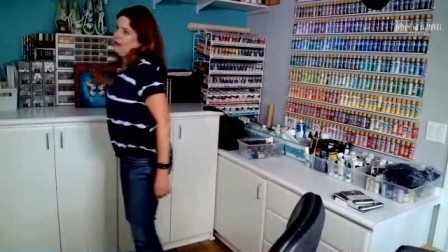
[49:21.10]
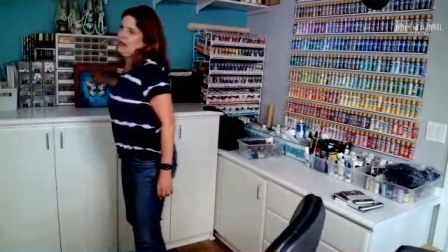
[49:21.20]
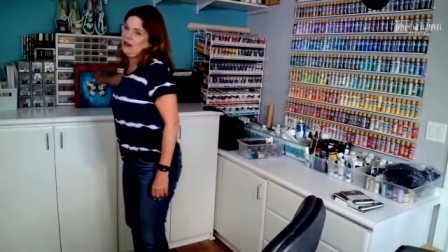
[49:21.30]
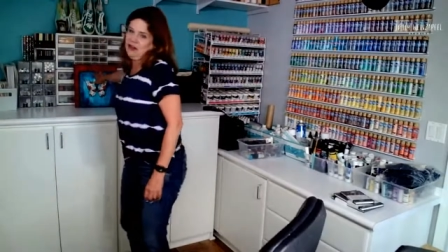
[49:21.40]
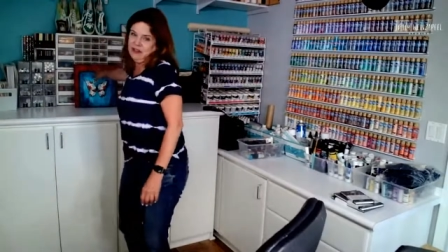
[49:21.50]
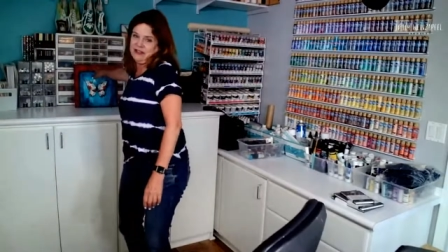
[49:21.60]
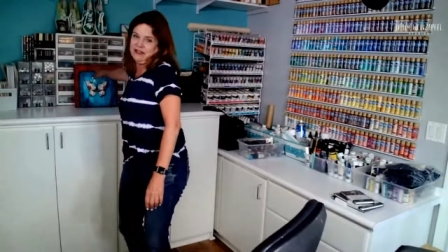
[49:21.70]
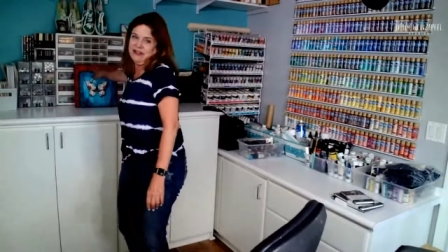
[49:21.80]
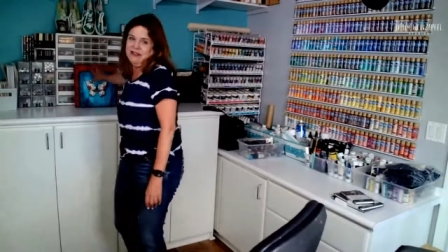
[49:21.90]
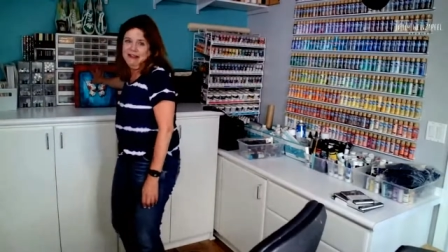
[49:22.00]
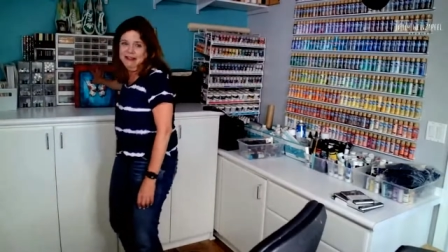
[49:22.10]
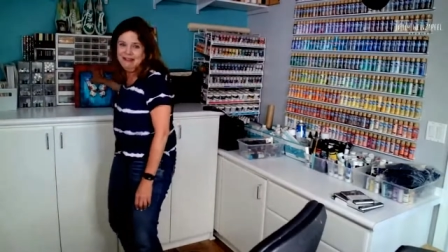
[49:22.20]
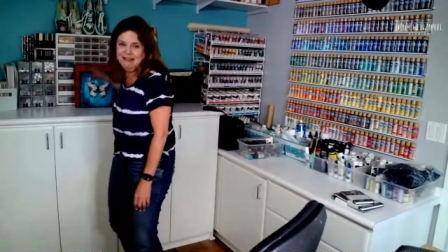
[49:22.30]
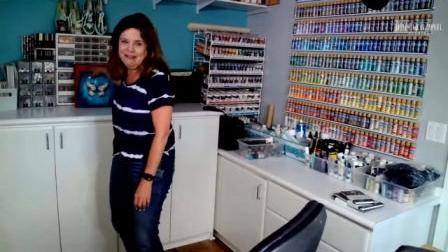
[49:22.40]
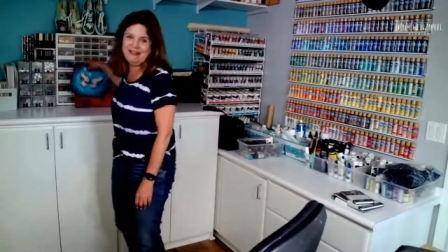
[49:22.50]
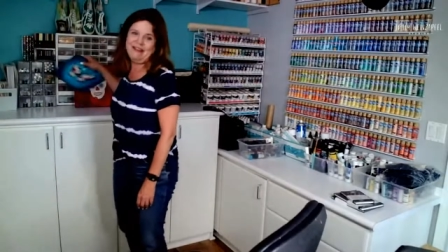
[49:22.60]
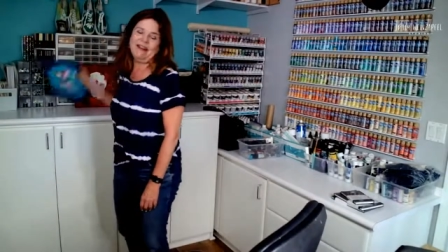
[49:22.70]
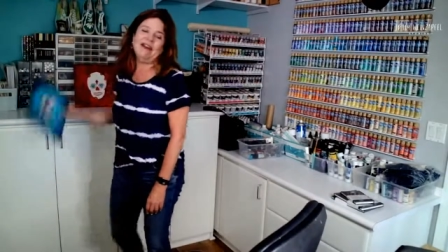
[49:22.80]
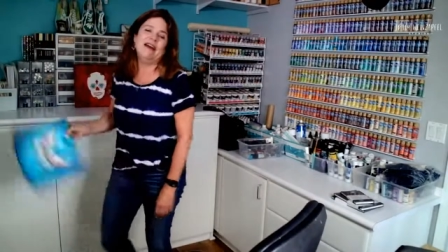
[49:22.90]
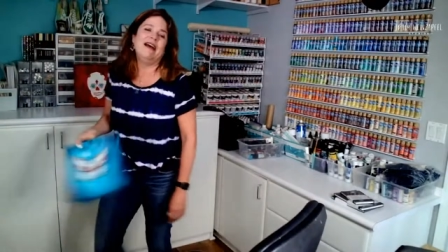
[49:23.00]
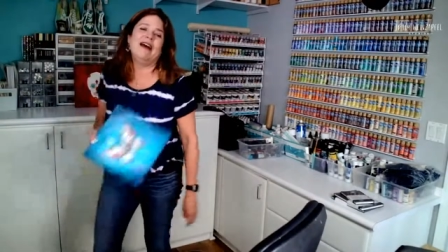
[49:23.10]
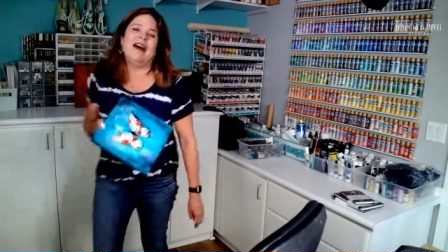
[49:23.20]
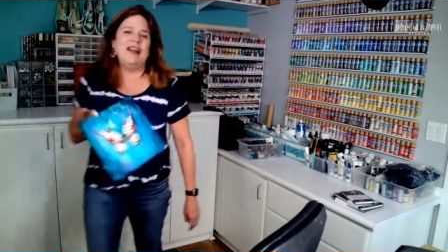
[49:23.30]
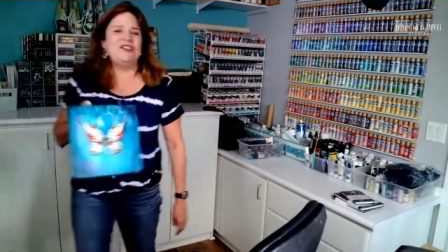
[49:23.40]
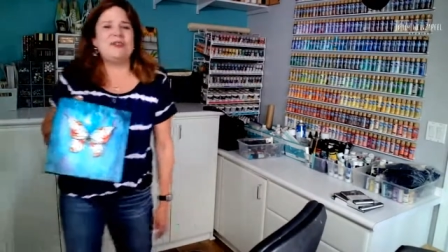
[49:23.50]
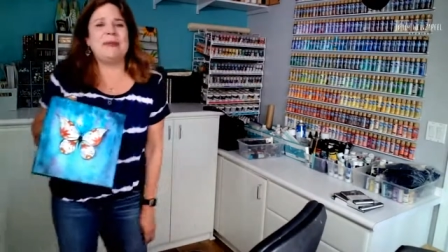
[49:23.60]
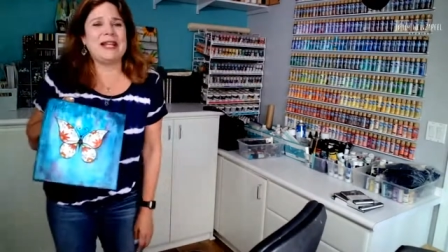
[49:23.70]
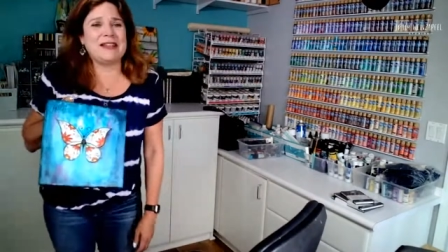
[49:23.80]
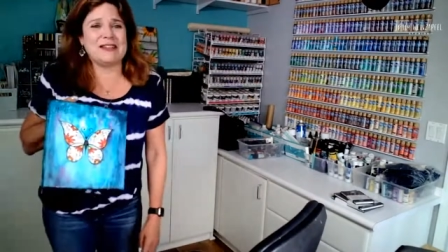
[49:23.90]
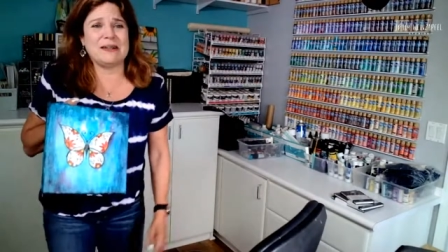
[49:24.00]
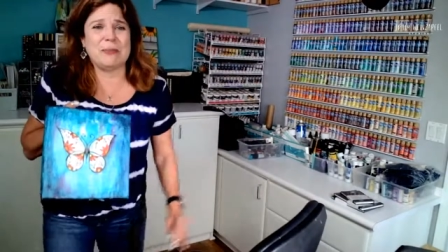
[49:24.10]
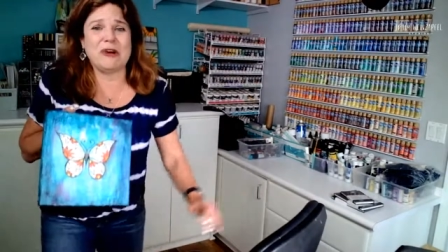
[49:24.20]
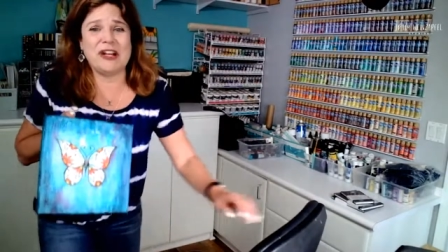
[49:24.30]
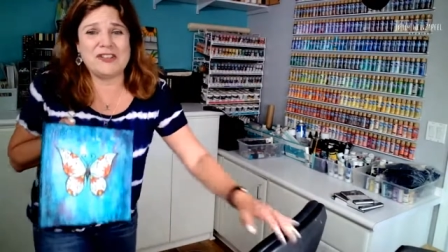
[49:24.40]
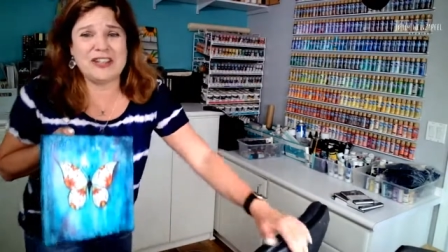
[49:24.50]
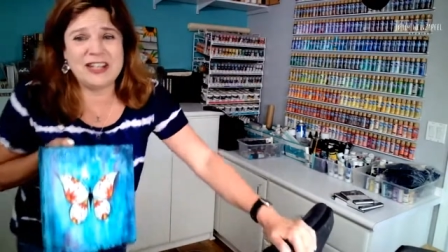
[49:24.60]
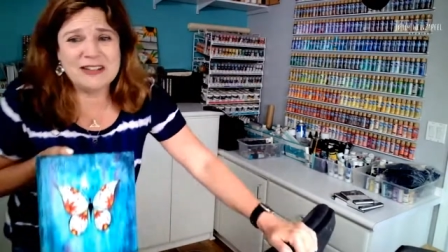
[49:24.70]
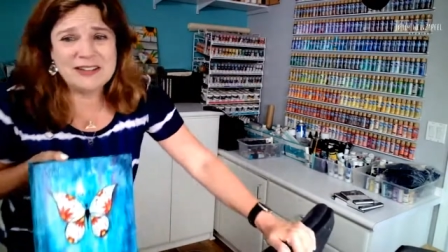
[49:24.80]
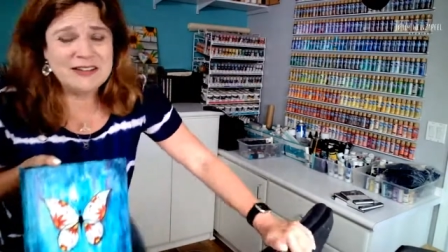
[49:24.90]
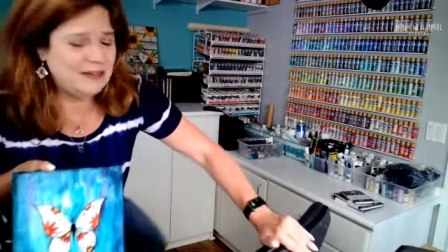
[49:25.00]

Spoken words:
Makers, I should make this a project.